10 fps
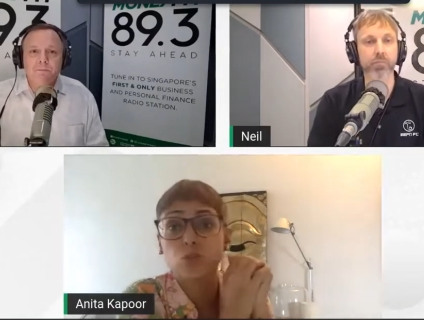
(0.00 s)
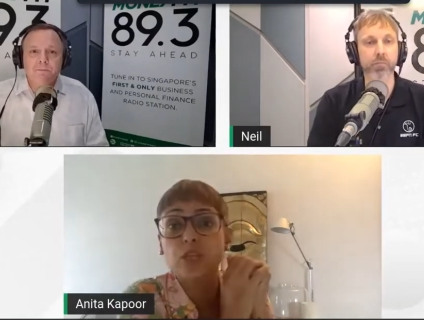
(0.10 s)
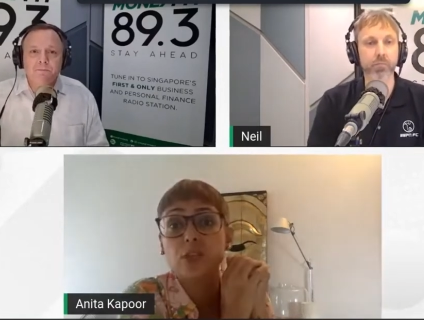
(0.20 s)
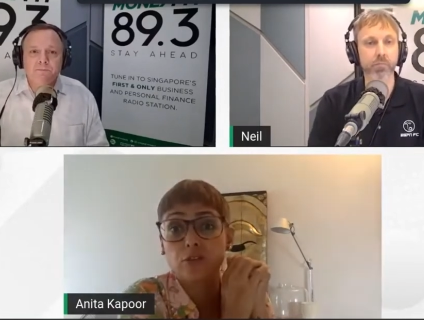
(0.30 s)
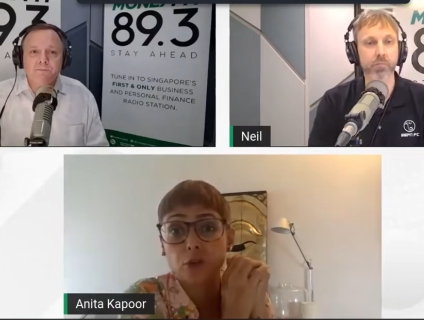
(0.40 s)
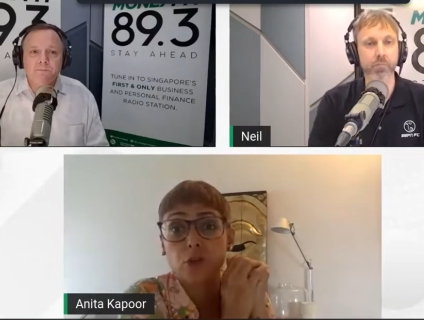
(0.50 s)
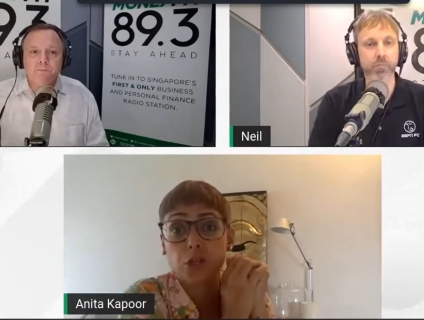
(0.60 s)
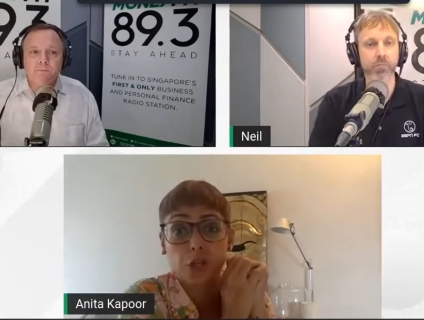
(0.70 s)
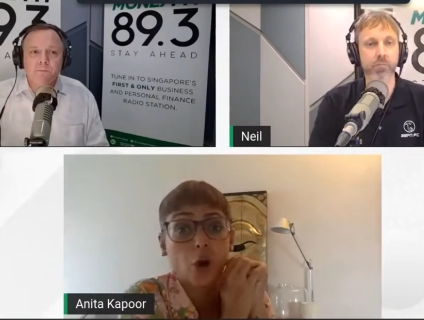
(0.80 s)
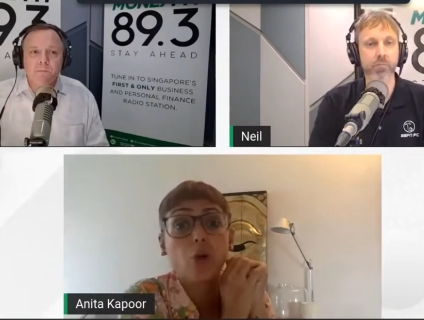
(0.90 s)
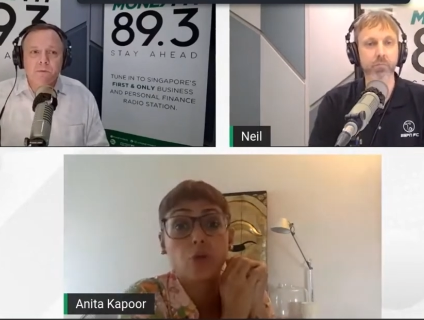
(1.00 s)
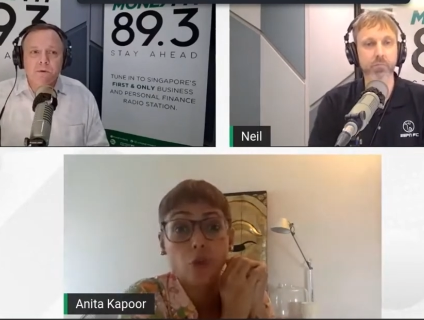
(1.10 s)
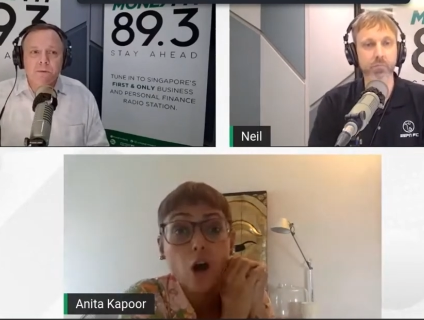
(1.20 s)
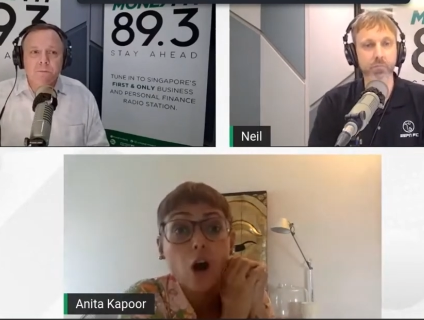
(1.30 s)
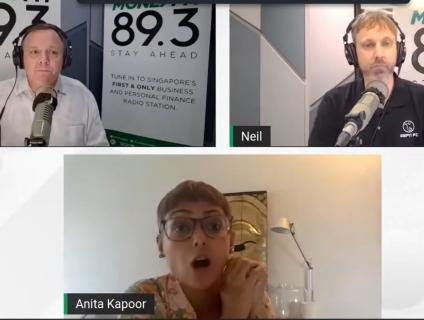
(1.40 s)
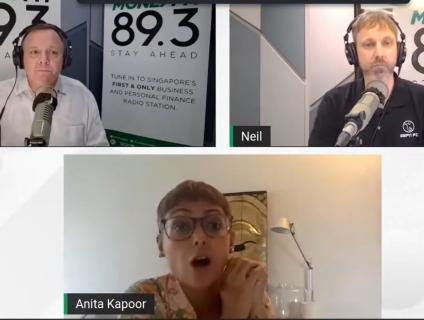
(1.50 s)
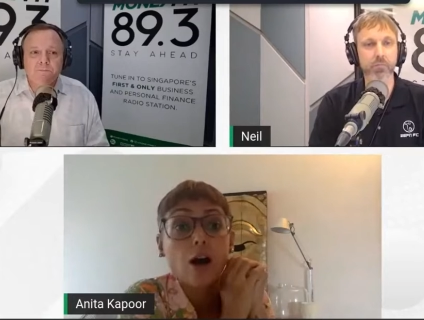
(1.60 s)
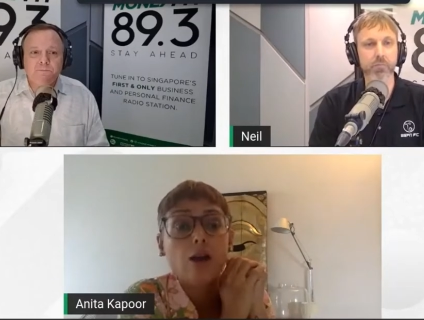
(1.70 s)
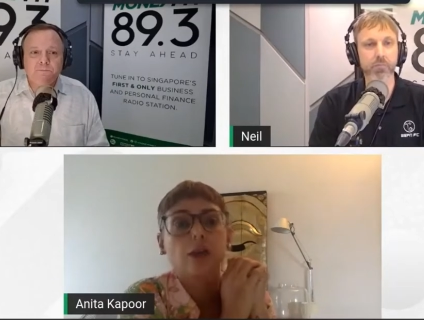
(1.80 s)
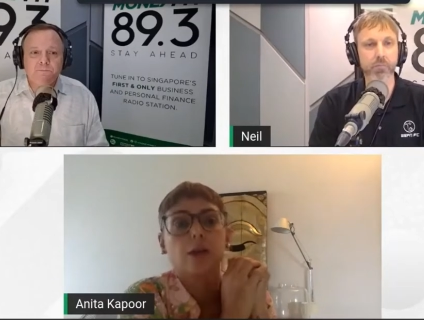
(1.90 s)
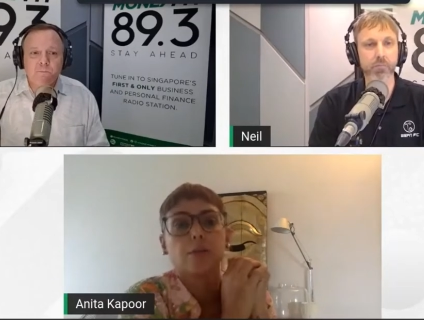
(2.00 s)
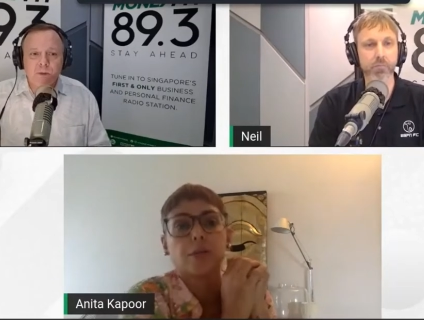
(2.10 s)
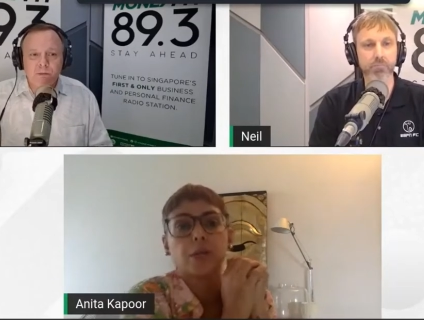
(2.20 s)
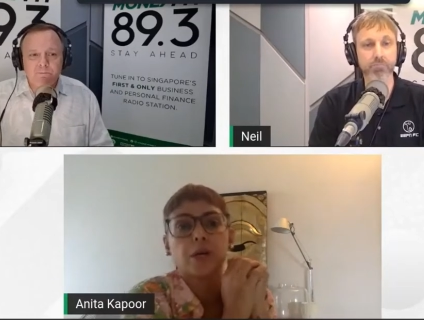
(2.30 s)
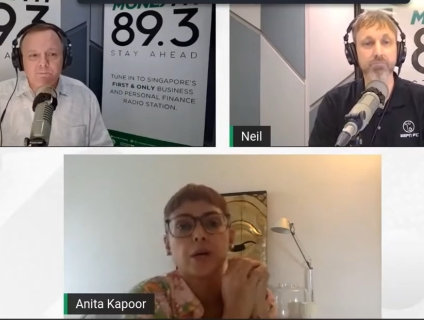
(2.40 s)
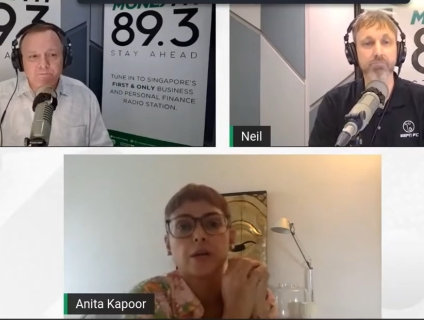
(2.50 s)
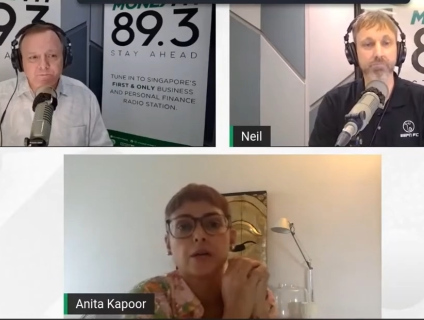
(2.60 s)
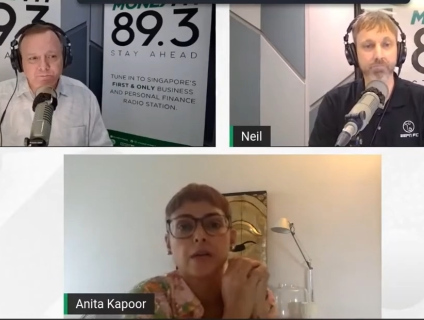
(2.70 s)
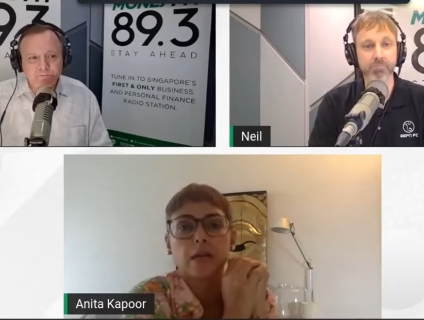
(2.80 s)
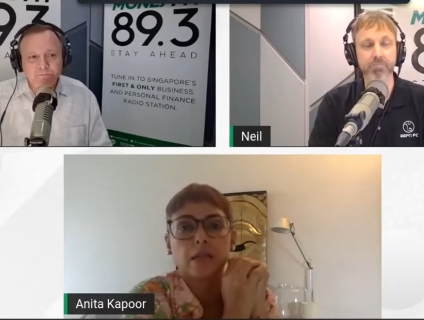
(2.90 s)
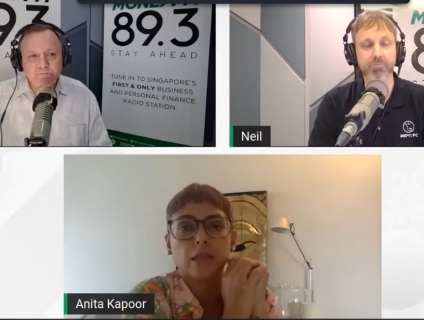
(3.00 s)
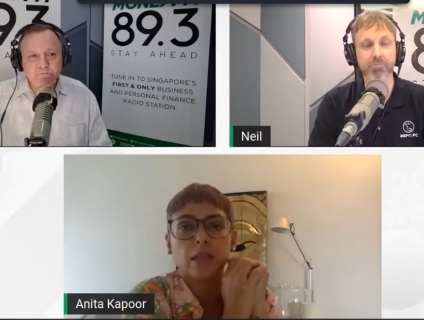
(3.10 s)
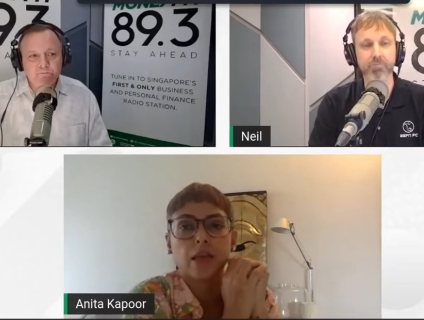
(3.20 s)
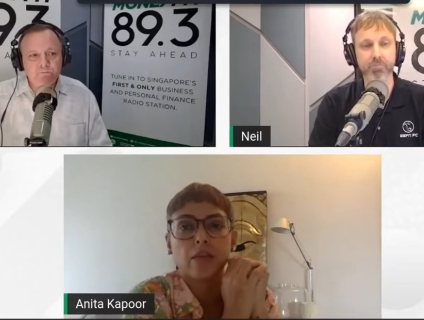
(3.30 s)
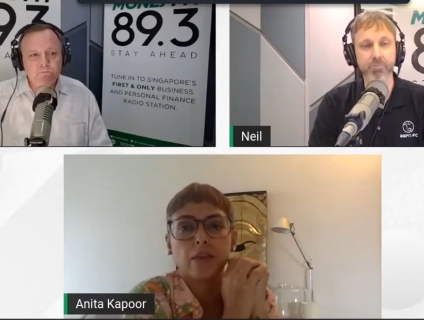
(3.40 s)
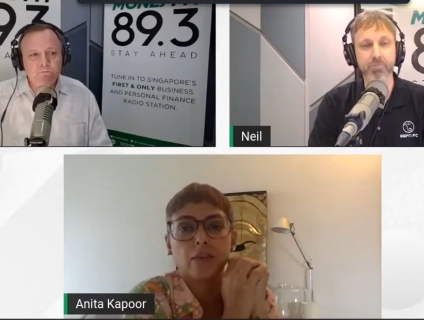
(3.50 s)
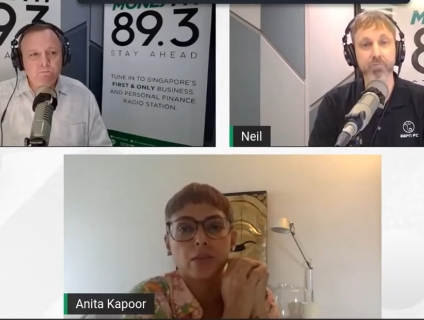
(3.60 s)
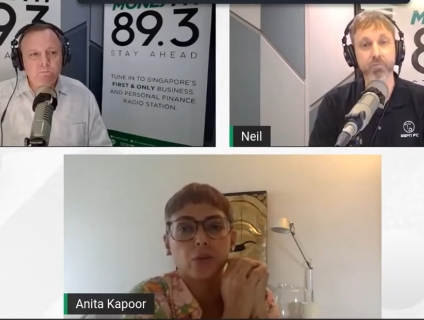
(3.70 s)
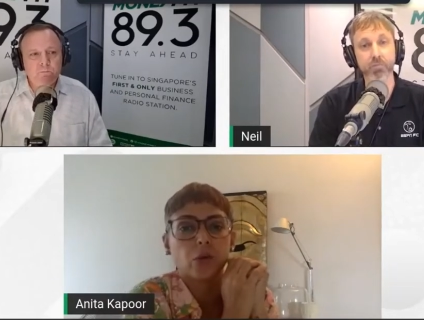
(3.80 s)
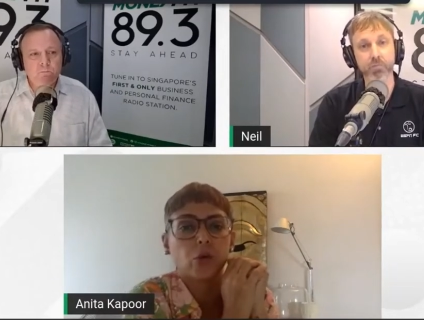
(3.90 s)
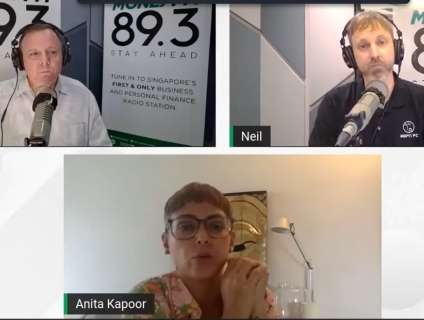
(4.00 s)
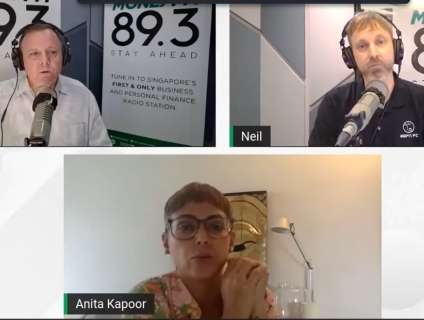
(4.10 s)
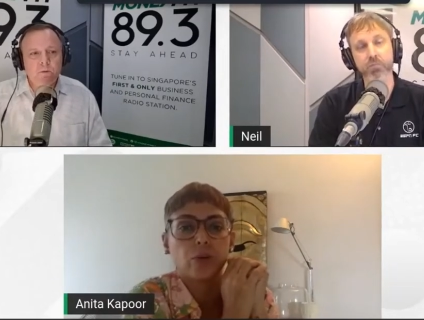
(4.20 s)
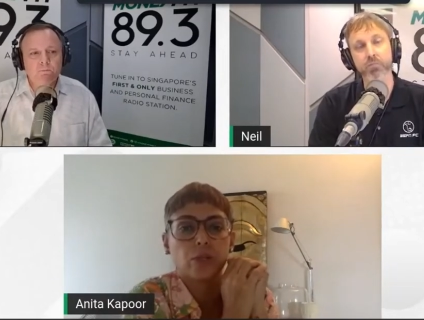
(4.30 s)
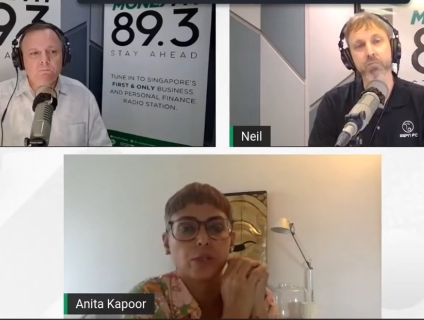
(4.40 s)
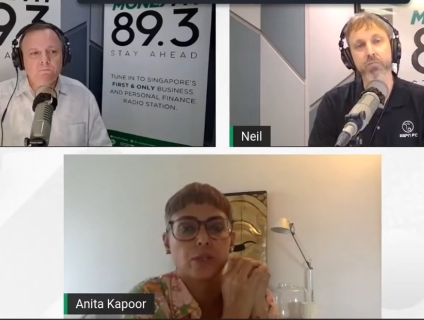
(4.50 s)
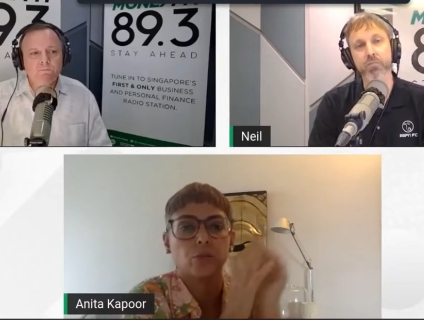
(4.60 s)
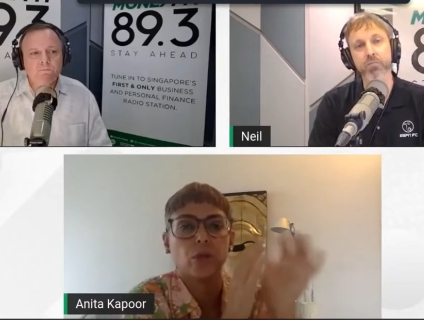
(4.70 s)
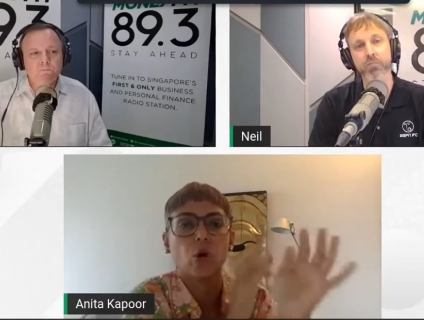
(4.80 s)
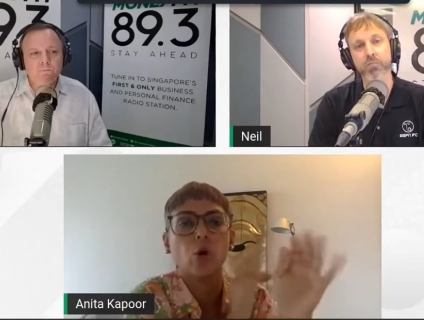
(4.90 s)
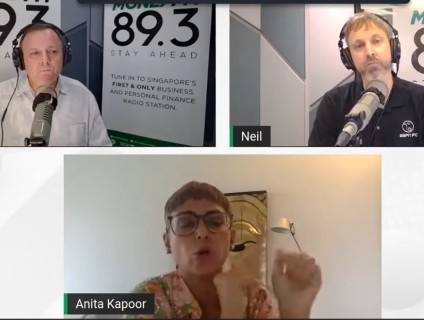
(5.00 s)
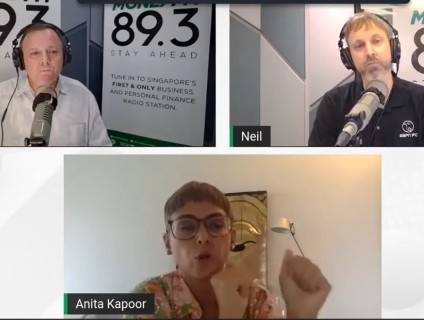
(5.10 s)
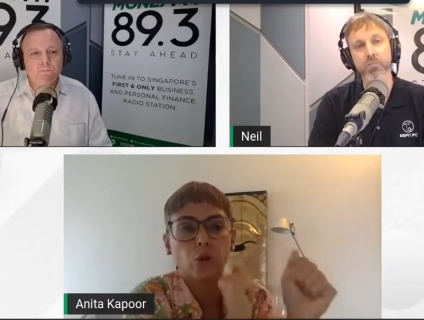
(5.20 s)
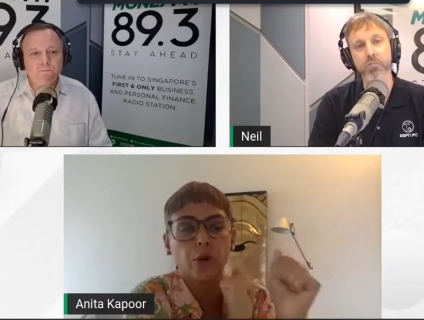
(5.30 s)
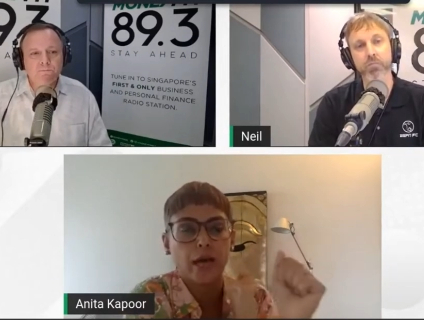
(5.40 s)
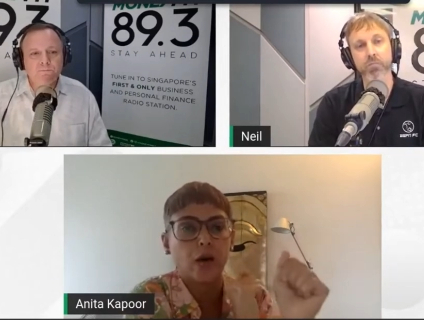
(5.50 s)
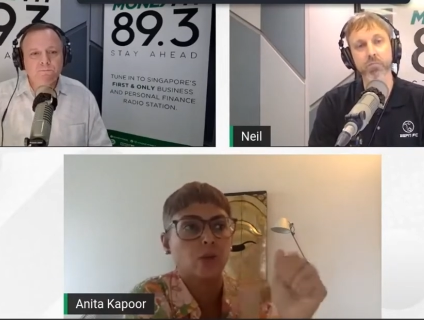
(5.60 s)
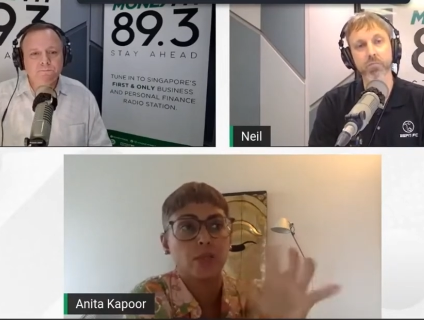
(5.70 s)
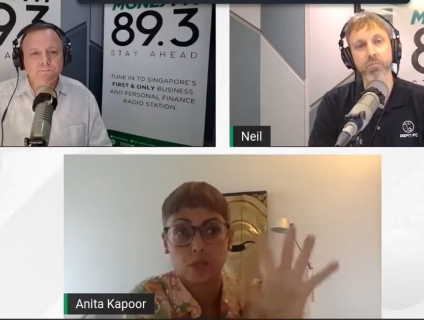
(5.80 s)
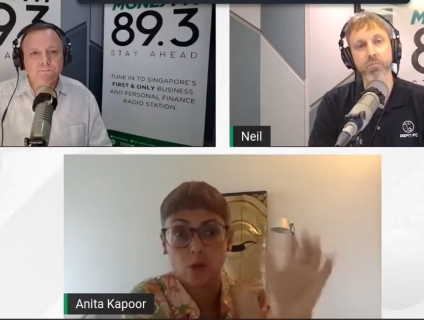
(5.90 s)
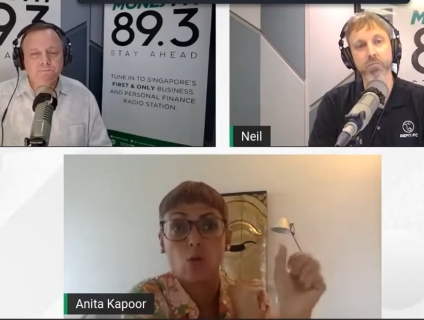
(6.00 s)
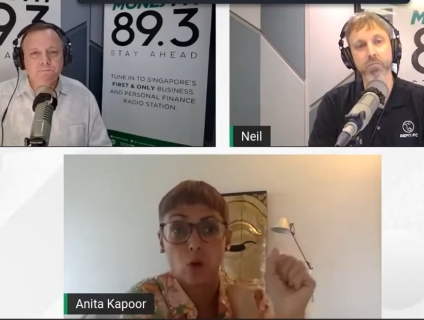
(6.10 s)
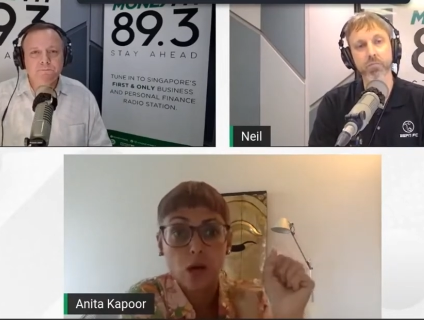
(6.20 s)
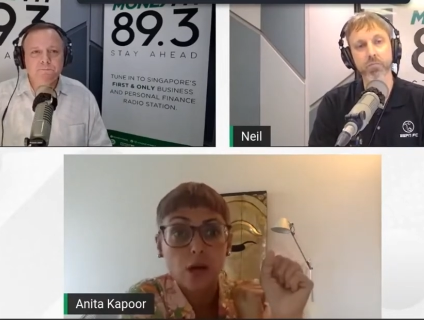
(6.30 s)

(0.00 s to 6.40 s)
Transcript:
Speaker 1: risk aversion gone wrong because yep. I think having a zero COVID policy, we all know now, does not work.